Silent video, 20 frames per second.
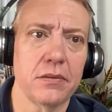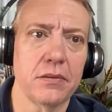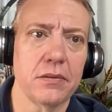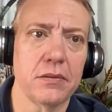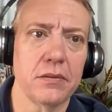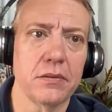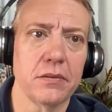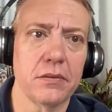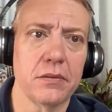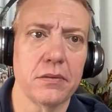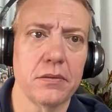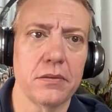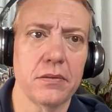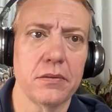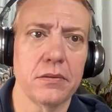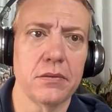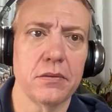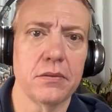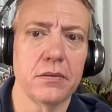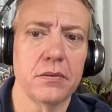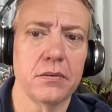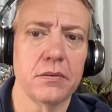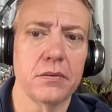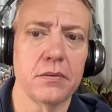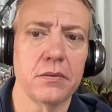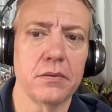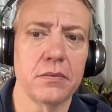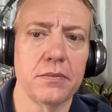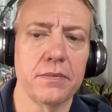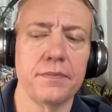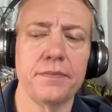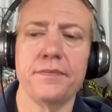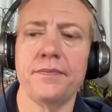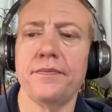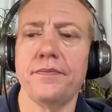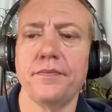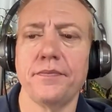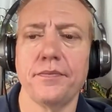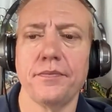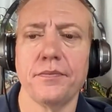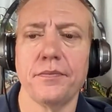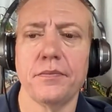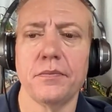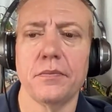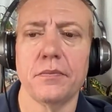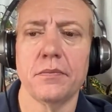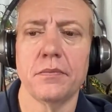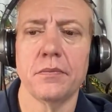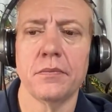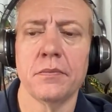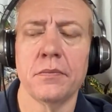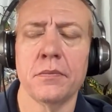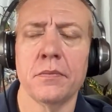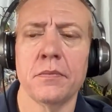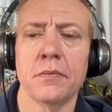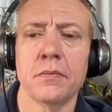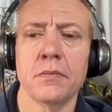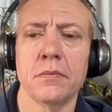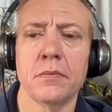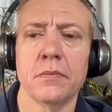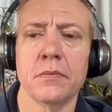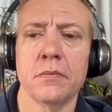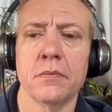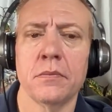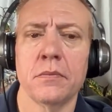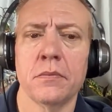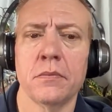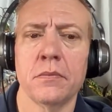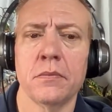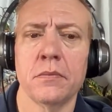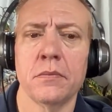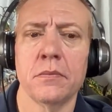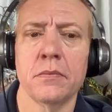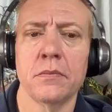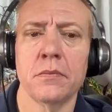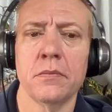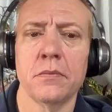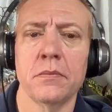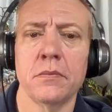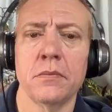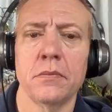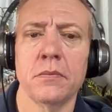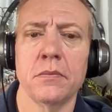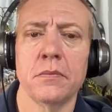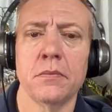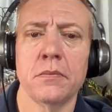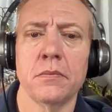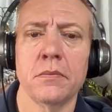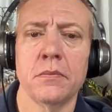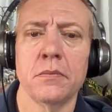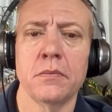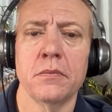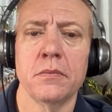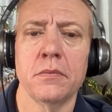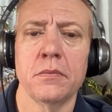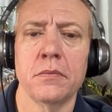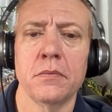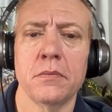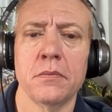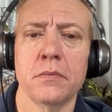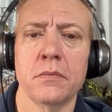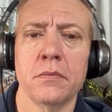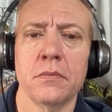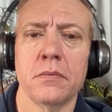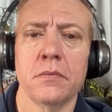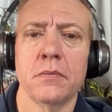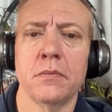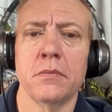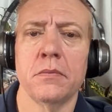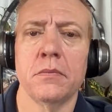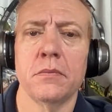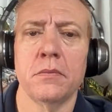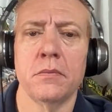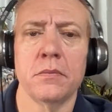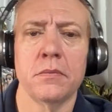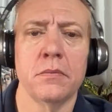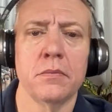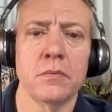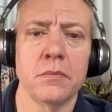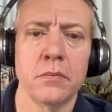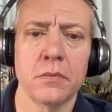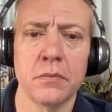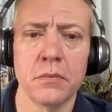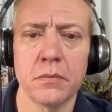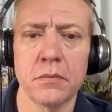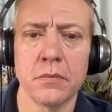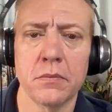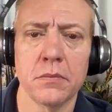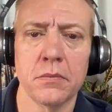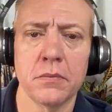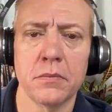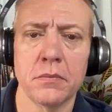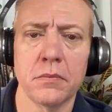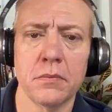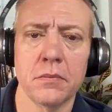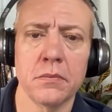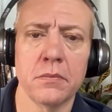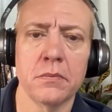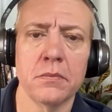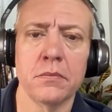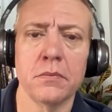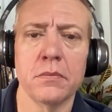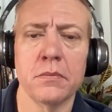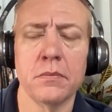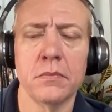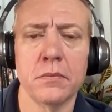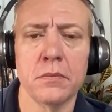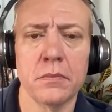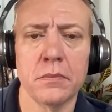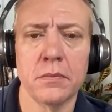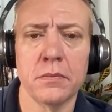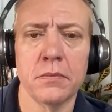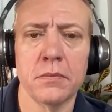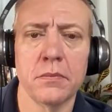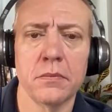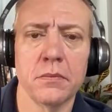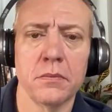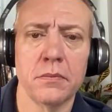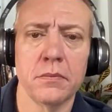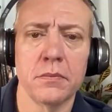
No words are spoken by the person on screen.